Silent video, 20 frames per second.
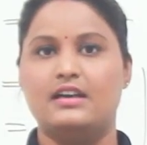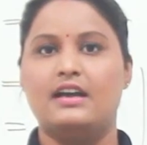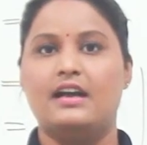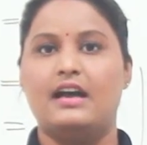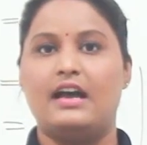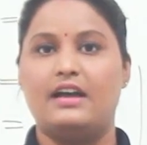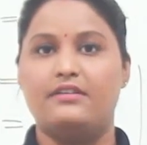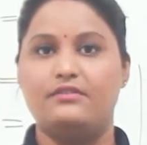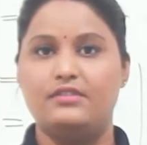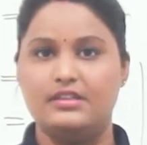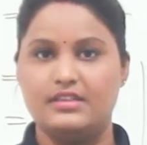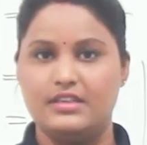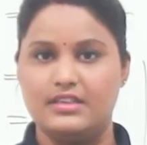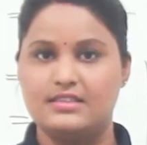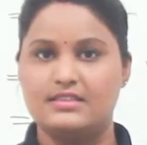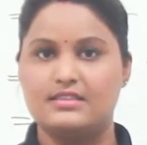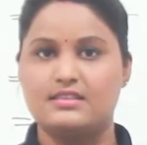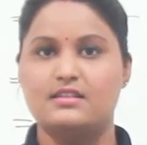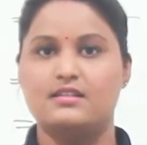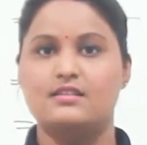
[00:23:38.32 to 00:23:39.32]
I will
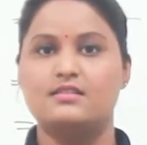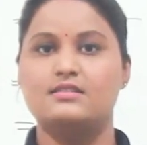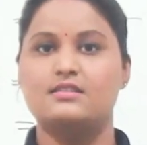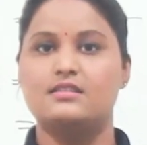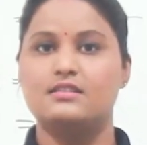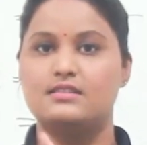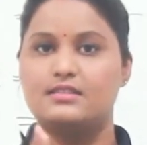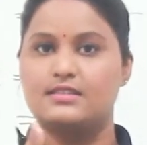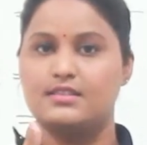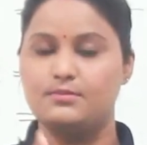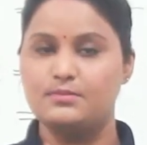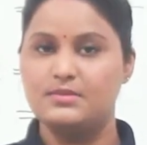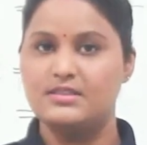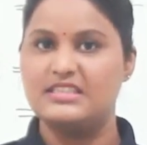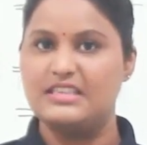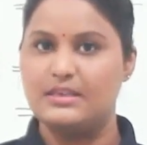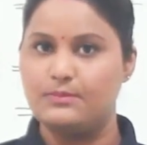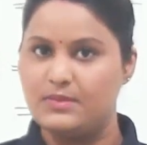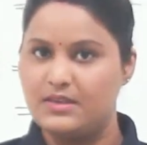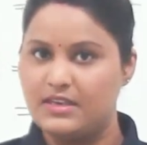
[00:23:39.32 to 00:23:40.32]
discuss some
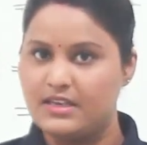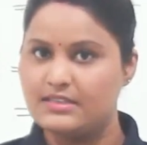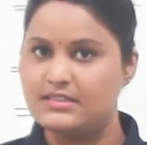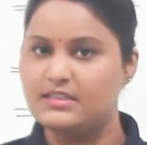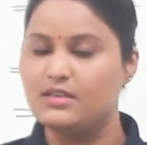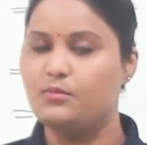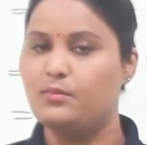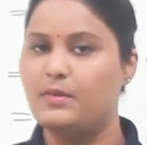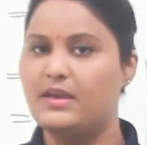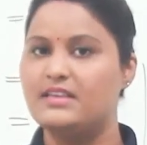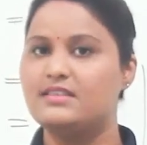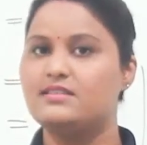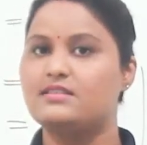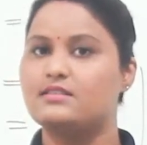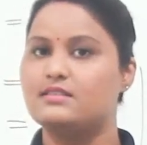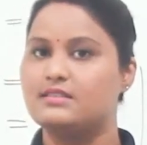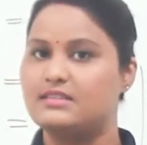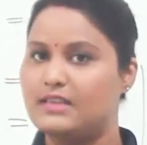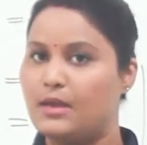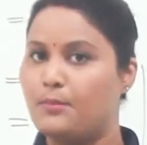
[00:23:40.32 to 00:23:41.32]
CBSE
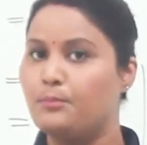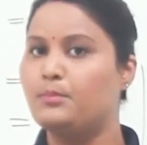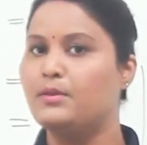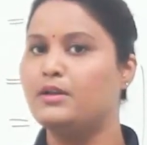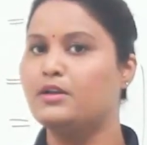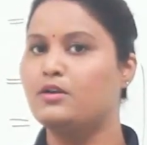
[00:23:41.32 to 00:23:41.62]
based sample